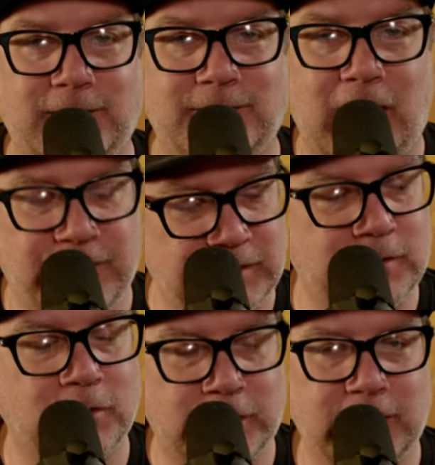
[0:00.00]
I think
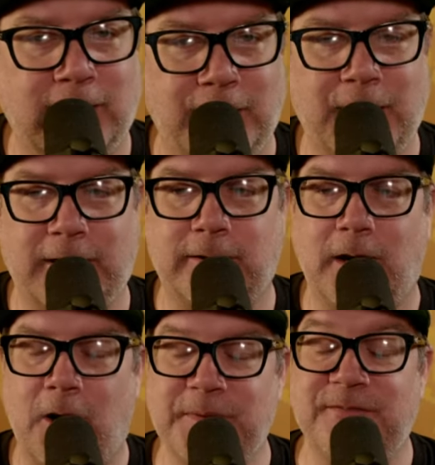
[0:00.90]
they'll look at linebacker.
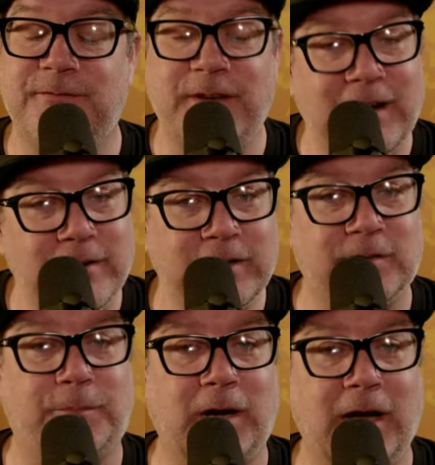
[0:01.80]
I'll be very
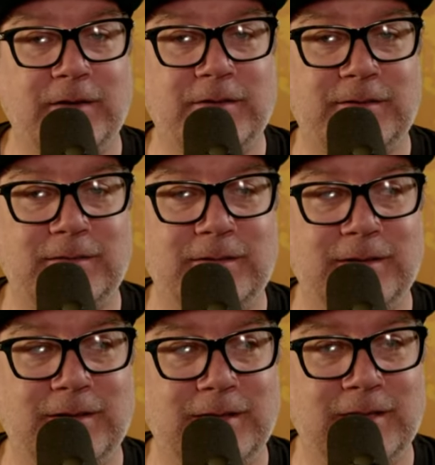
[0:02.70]
surprised
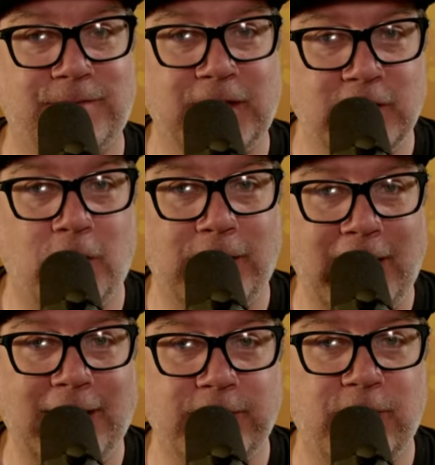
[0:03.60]
if they don't
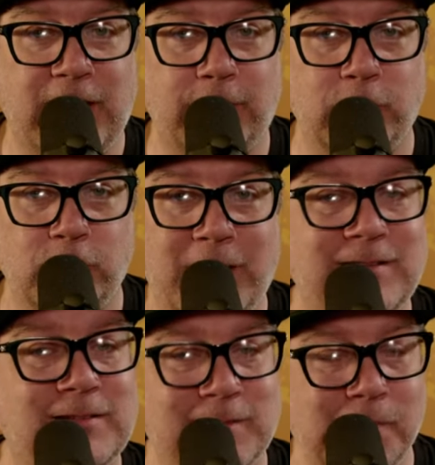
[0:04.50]
add to that room
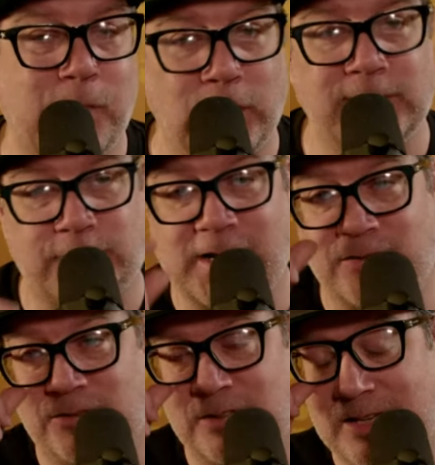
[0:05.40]
at some point in free
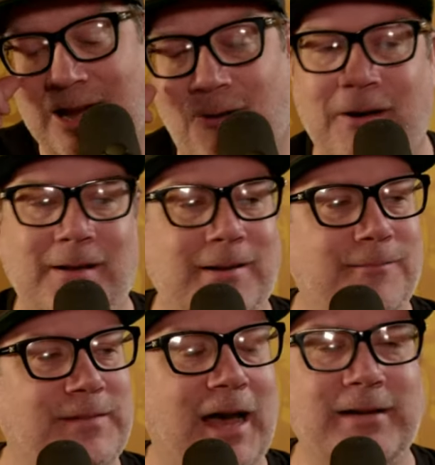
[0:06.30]
agency. Now,
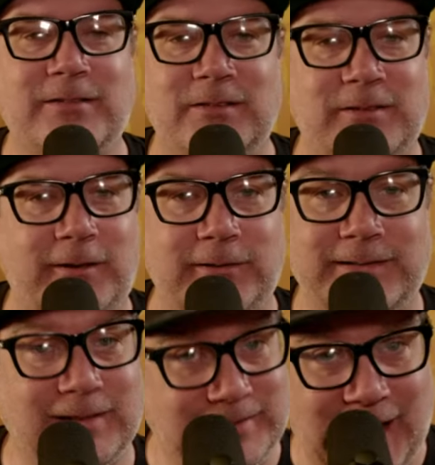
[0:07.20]
not necessarily
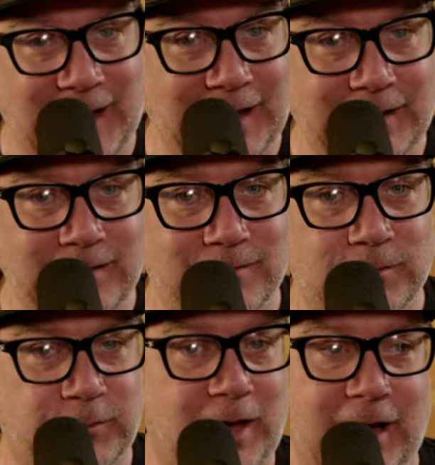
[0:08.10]
today
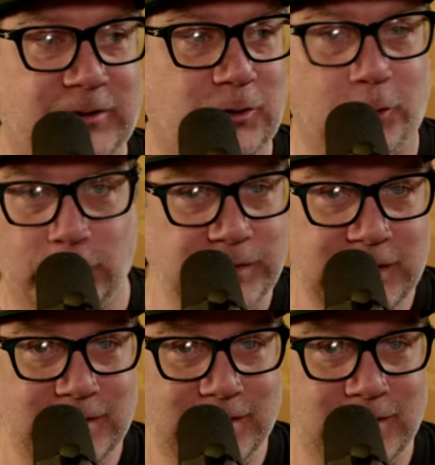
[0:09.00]
slash
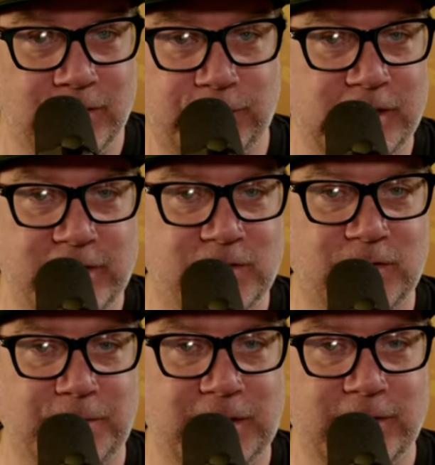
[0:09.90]
early in the free
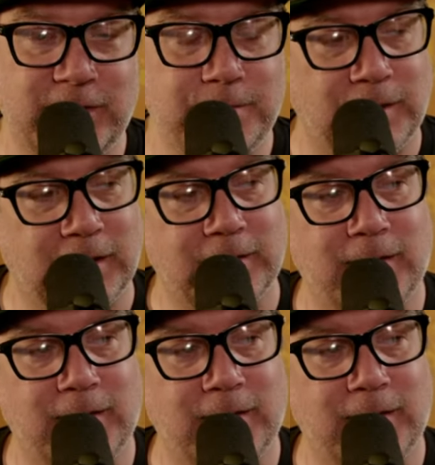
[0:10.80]
agency period, but